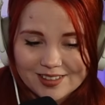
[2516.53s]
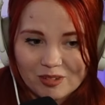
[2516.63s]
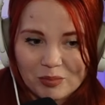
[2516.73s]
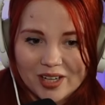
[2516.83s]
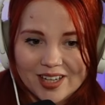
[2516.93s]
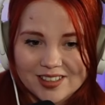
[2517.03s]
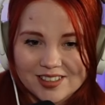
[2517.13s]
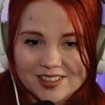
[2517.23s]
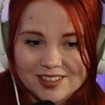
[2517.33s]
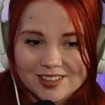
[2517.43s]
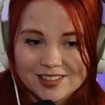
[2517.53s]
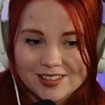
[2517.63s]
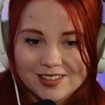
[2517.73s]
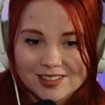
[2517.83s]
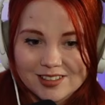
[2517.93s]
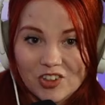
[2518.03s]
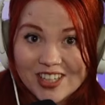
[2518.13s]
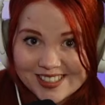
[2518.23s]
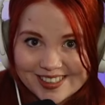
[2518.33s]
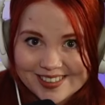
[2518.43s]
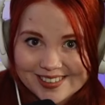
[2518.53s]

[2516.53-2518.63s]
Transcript: but crazy.